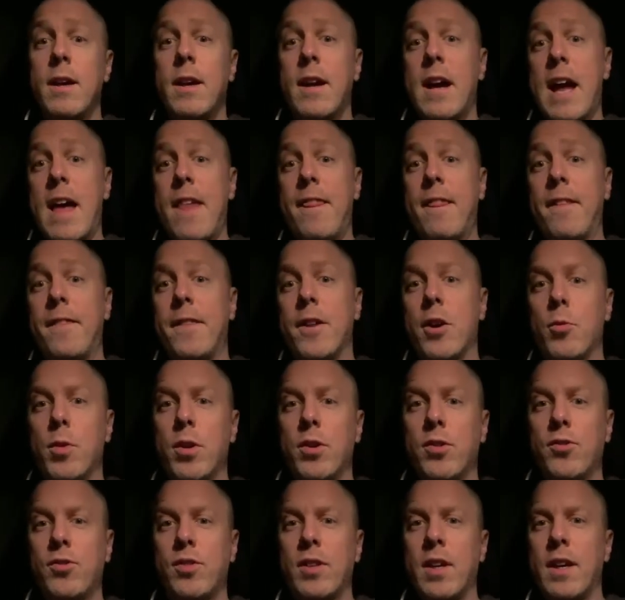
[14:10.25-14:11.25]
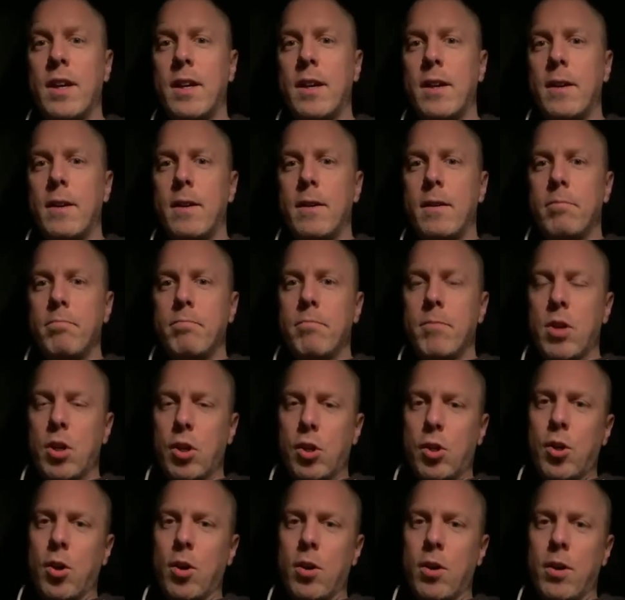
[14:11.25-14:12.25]
And then there was a
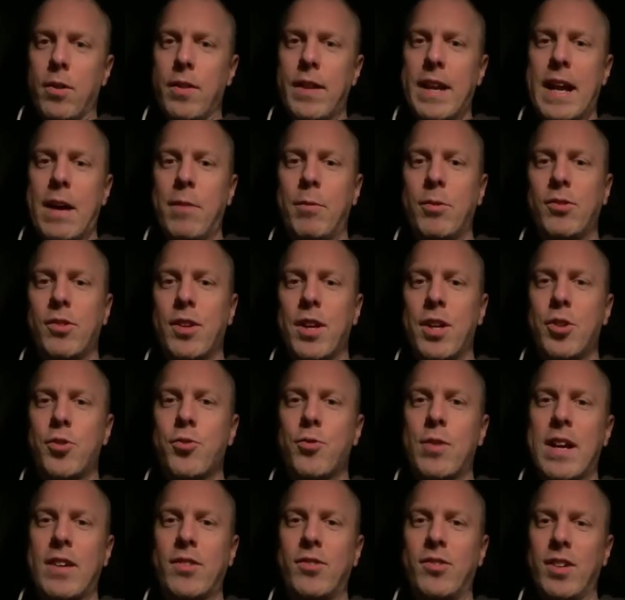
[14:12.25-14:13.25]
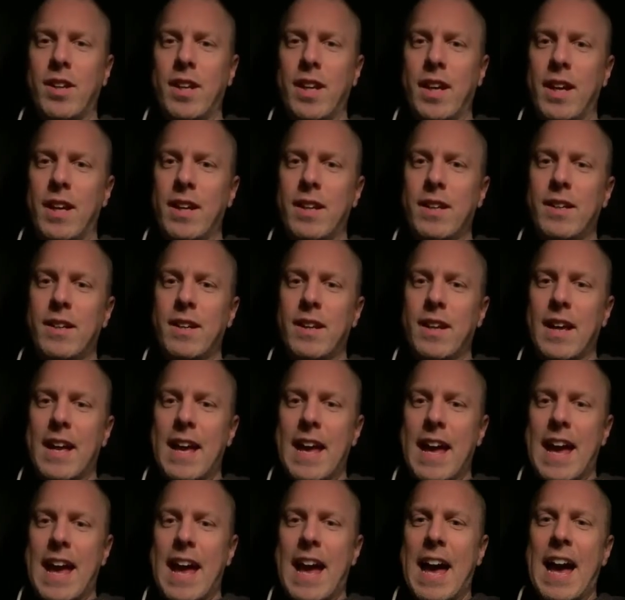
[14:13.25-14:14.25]
girl that I was interested in
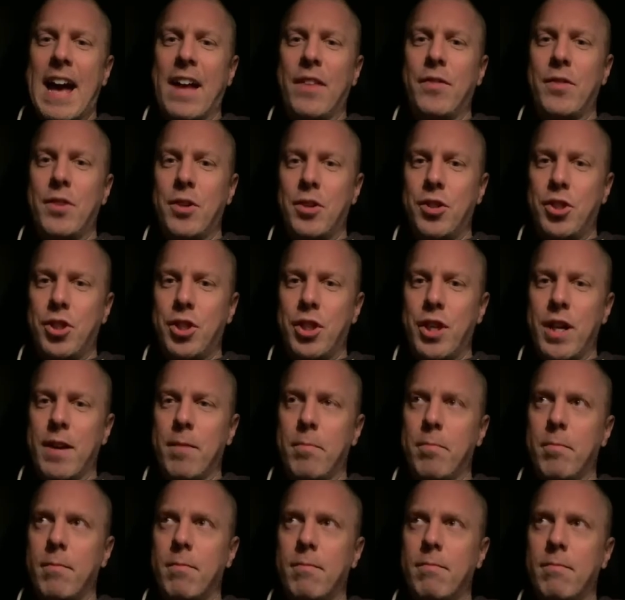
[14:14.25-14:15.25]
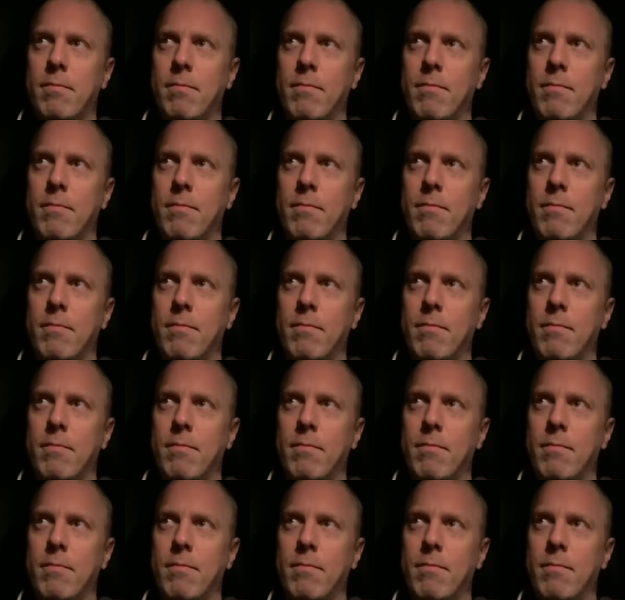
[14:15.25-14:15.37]
at the gym.